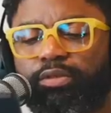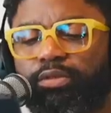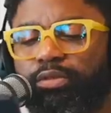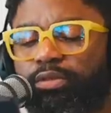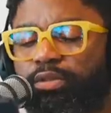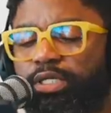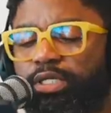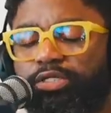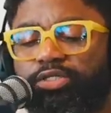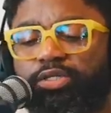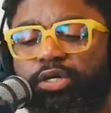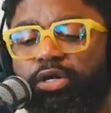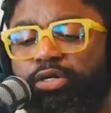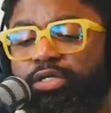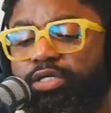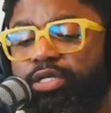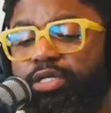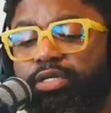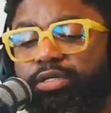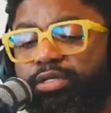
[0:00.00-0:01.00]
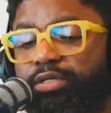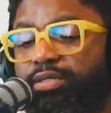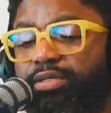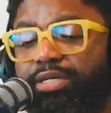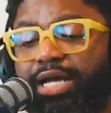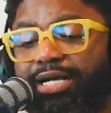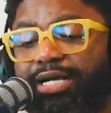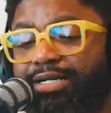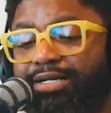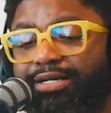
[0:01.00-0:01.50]
It's all good.
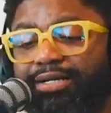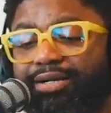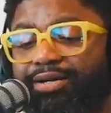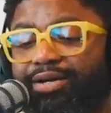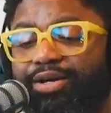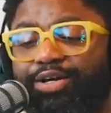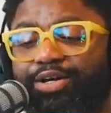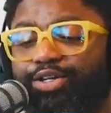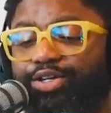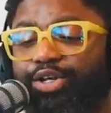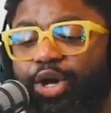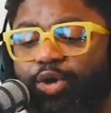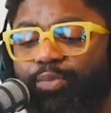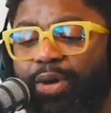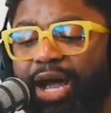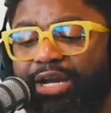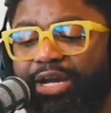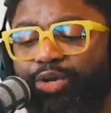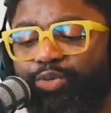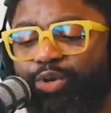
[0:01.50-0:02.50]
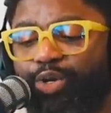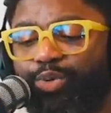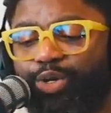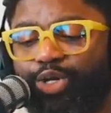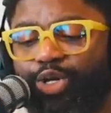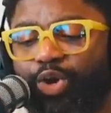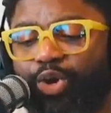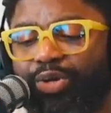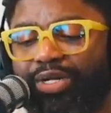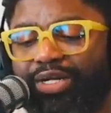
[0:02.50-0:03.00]
Nobody knew we were Nobody going live. Nobody we were
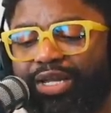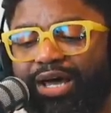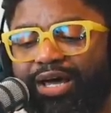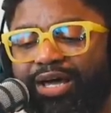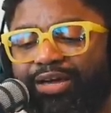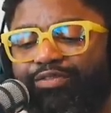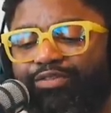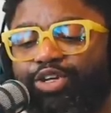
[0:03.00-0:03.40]
going live.